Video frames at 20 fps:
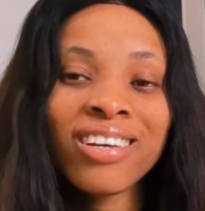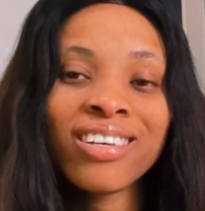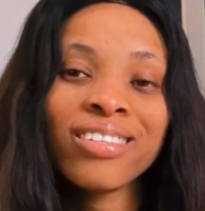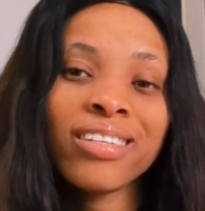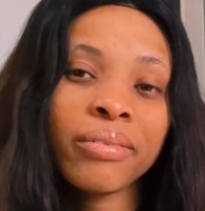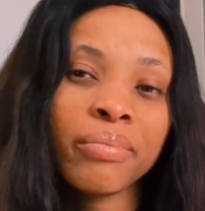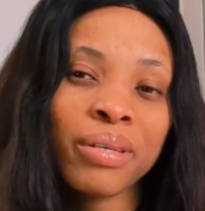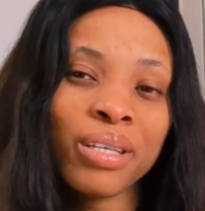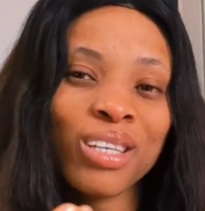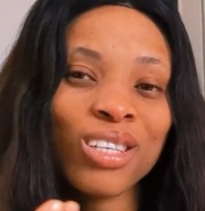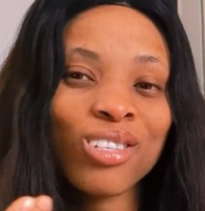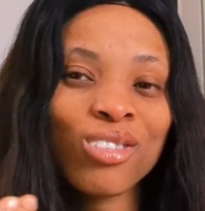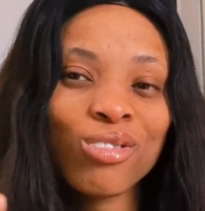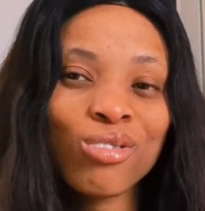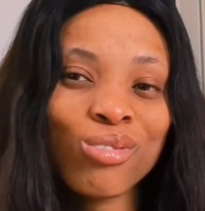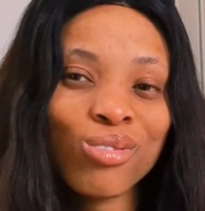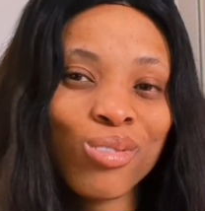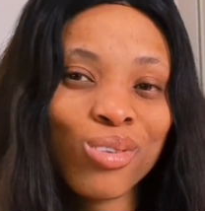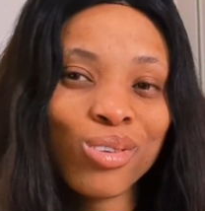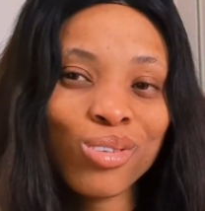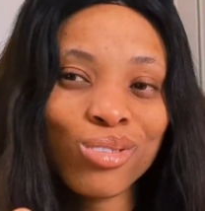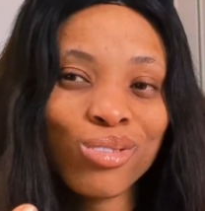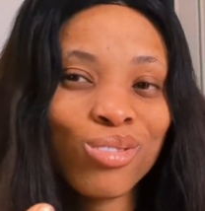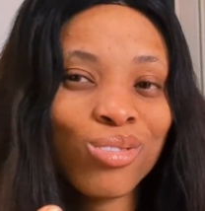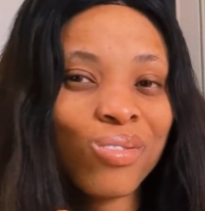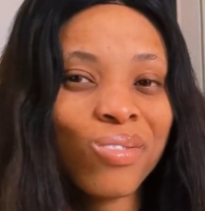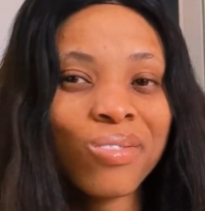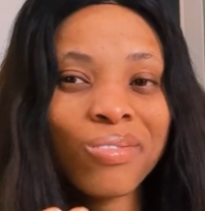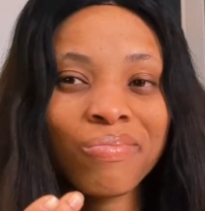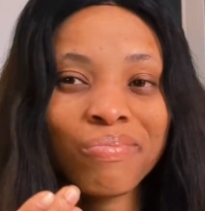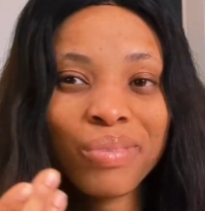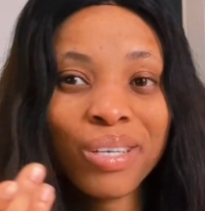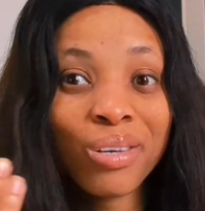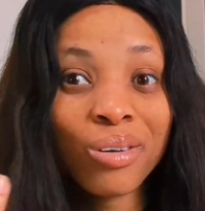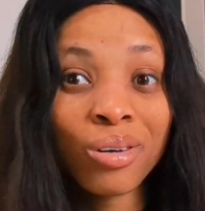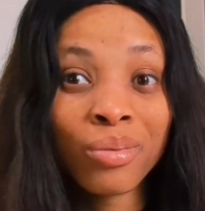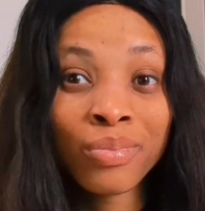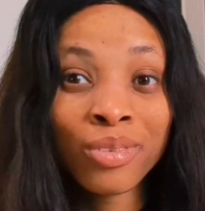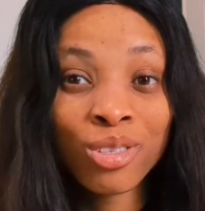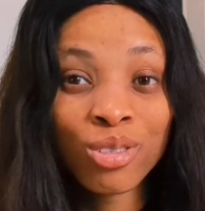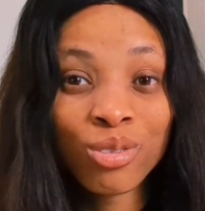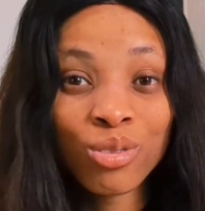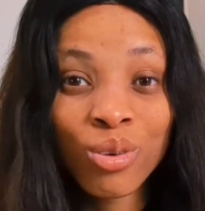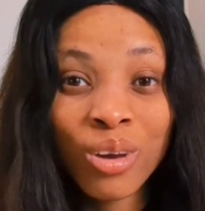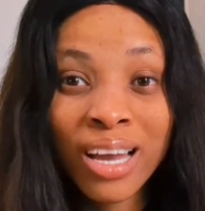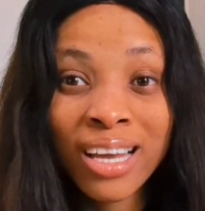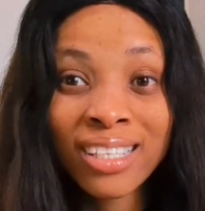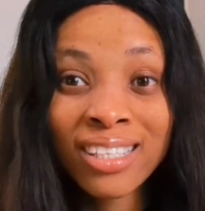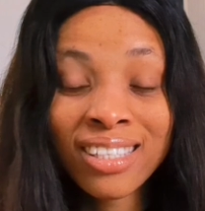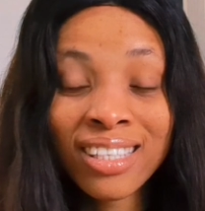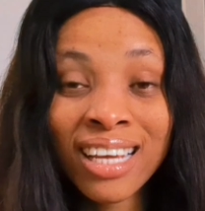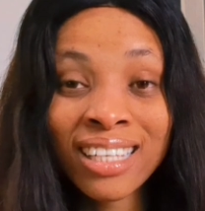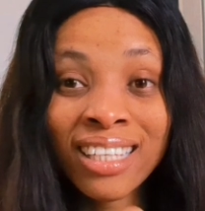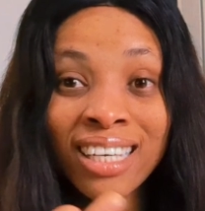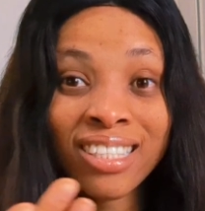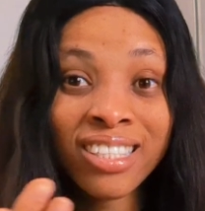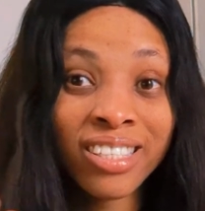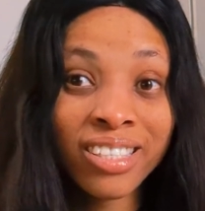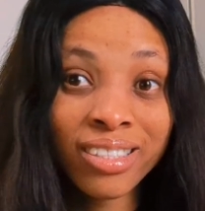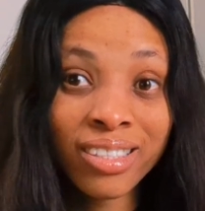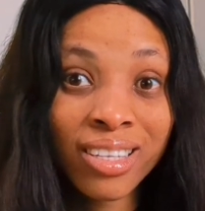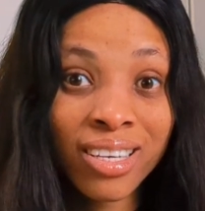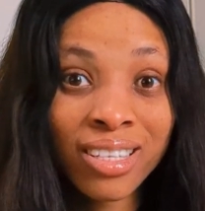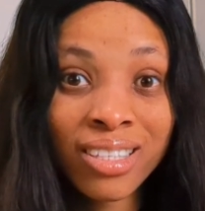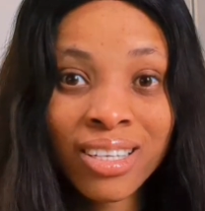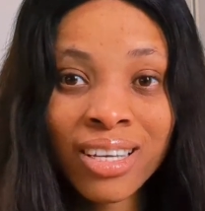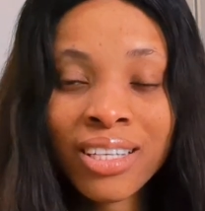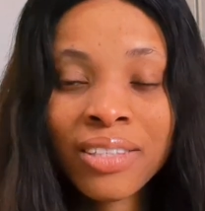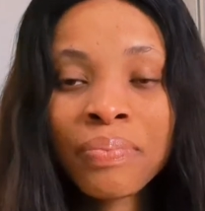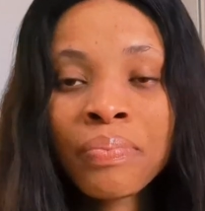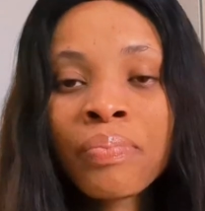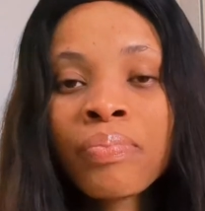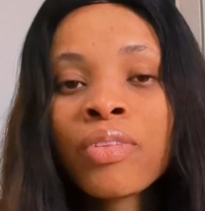they begin to also become stressed and agitated